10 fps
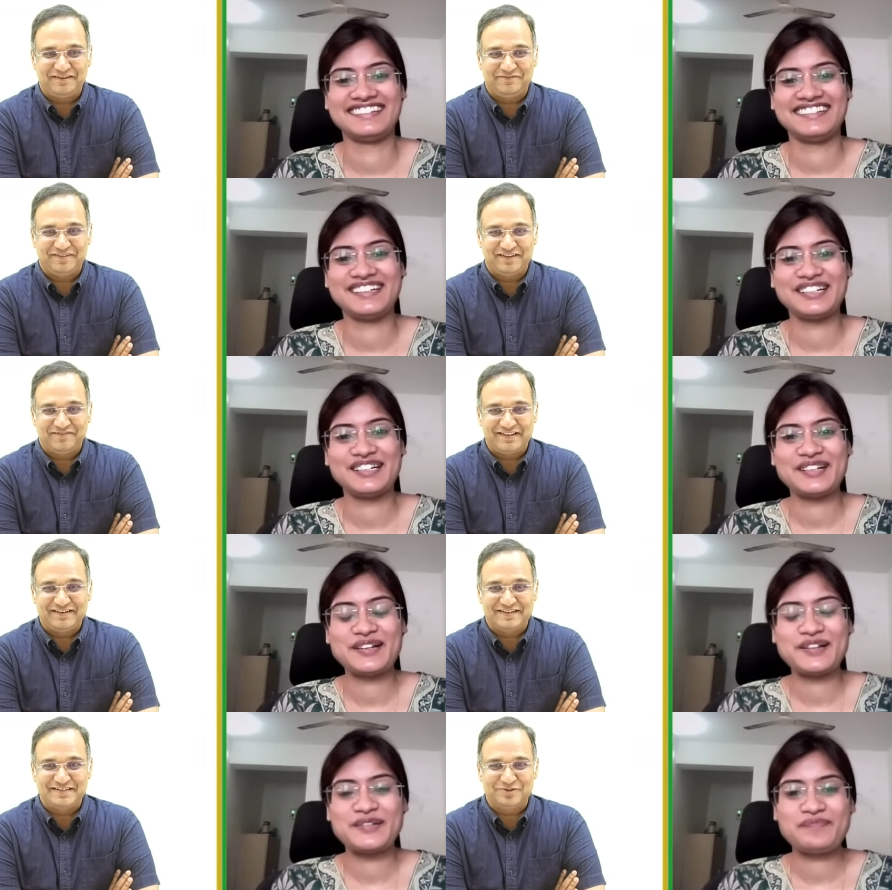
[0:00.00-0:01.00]
Speaker 1: the, where the
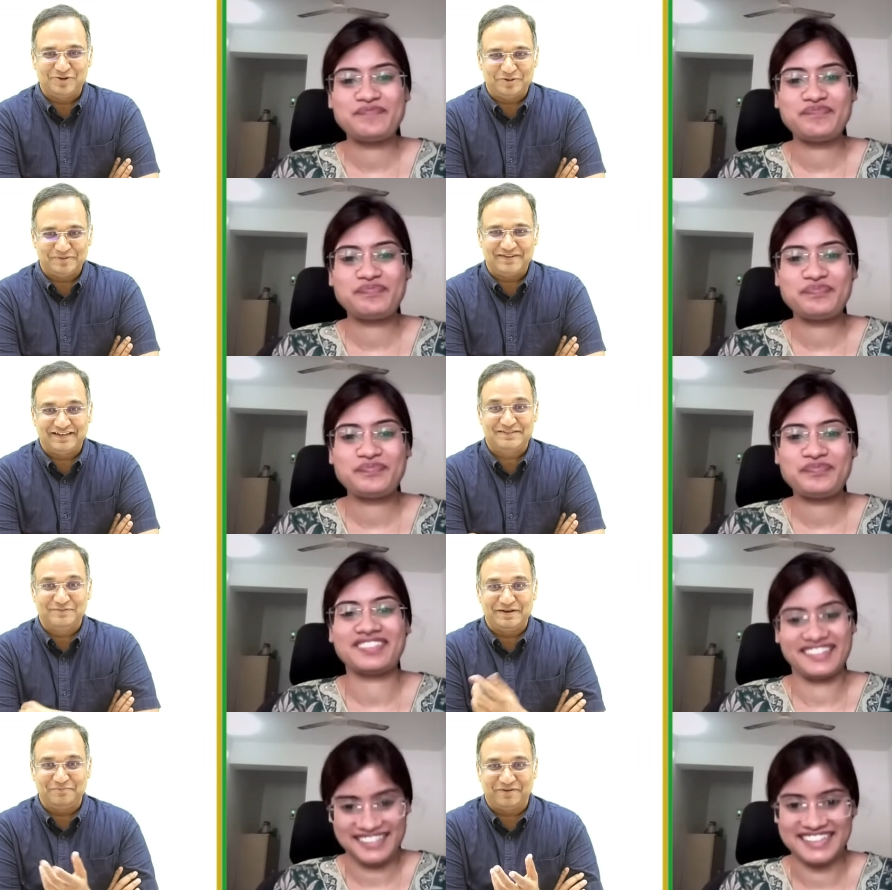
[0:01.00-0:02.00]
destiny is going to be. That's
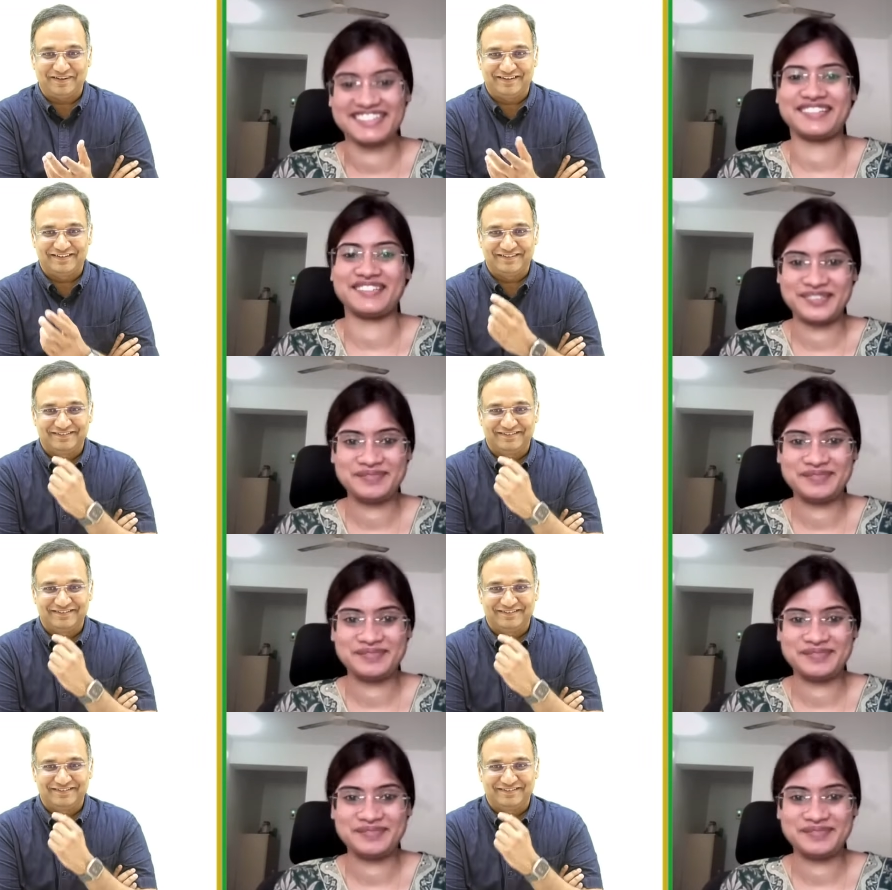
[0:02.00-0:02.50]
very important.